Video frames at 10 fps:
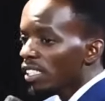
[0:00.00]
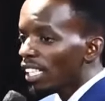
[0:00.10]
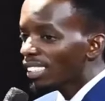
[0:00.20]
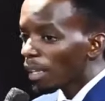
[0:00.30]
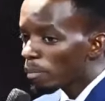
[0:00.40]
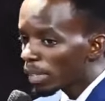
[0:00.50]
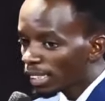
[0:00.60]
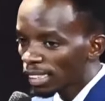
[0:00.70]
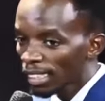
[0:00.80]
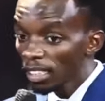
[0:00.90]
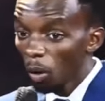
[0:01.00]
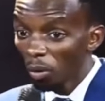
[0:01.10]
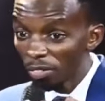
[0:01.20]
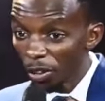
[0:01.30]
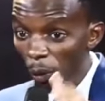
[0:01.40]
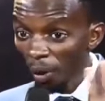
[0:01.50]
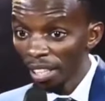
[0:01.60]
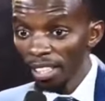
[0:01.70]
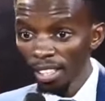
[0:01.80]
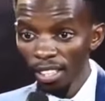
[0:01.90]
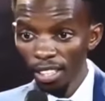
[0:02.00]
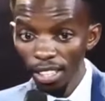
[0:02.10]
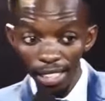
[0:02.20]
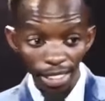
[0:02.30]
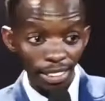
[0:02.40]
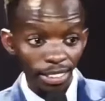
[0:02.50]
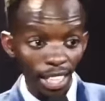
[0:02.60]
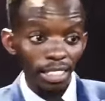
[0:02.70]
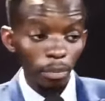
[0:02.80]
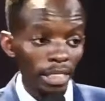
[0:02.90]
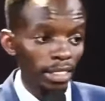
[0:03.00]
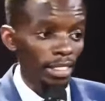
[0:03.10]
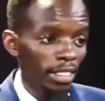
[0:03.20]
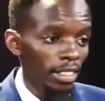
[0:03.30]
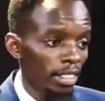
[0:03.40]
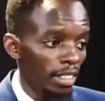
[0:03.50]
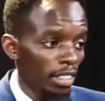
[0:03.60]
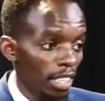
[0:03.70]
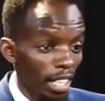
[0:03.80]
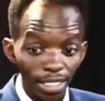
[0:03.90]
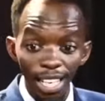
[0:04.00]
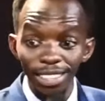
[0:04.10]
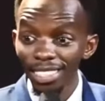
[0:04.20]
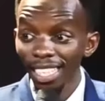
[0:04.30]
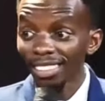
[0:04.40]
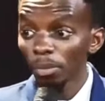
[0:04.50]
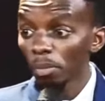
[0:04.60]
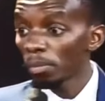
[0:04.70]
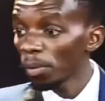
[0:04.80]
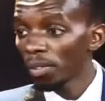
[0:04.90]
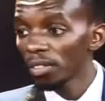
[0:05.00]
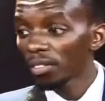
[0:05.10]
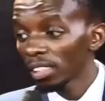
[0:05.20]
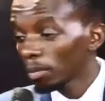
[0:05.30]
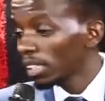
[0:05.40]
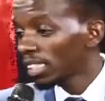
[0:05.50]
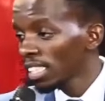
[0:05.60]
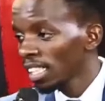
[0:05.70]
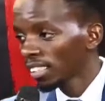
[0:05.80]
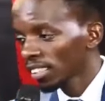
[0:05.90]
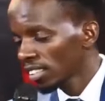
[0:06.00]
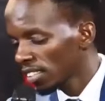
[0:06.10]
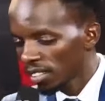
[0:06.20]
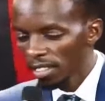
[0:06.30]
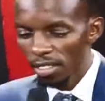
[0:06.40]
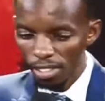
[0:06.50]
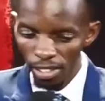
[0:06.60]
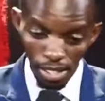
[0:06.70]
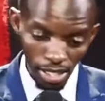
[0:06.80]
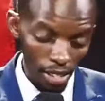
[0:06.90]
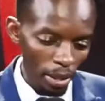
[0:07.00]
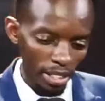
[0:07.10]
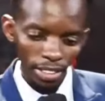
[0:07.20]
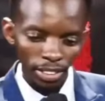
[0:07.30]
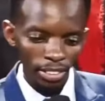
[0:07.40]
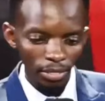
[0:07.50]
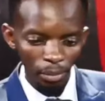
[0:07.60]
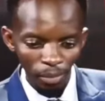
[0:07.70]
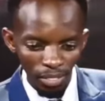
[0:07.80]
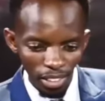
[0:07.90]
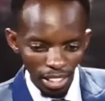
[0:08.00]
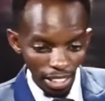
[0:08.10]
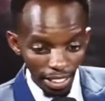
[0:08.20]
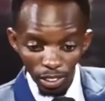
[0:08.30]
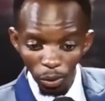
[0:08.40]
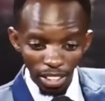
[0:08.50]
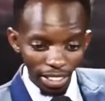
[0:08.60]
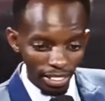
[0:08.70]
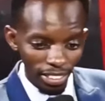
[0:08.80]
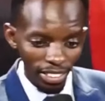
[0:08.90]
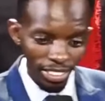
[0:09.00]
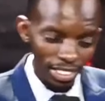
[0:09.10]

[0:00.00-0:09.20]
There is a mystery of joy and excitement that attracts people. It's mysterious. It's the way it is. It is what it is.